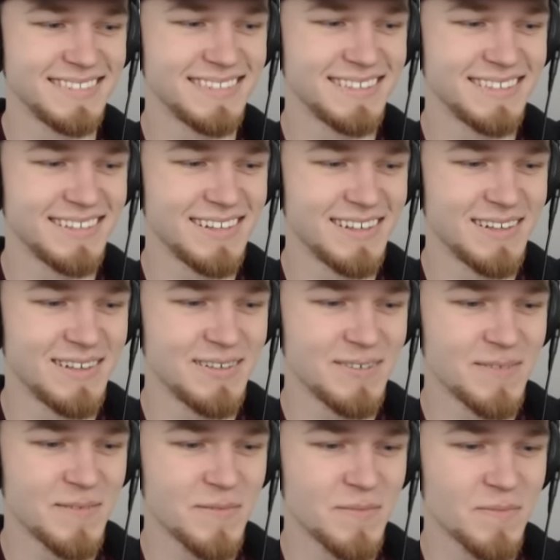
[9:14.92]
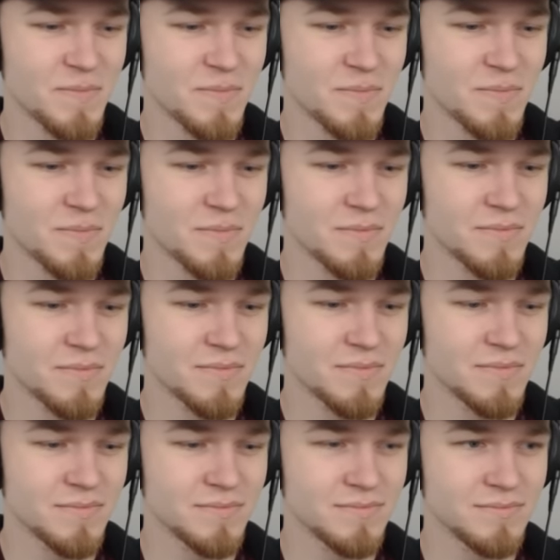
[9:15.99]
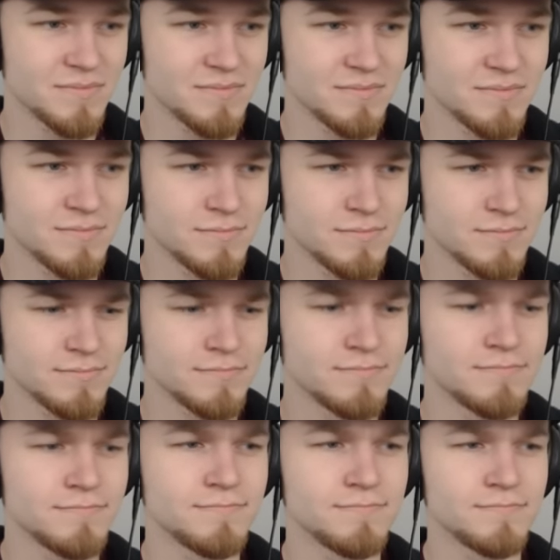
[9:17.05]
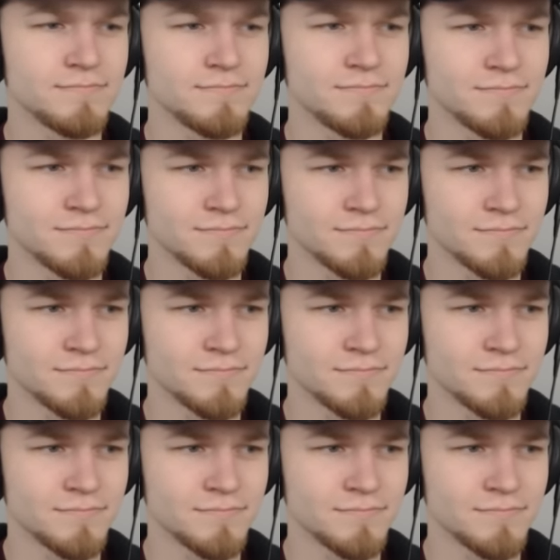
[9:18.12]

The person shown says nothing.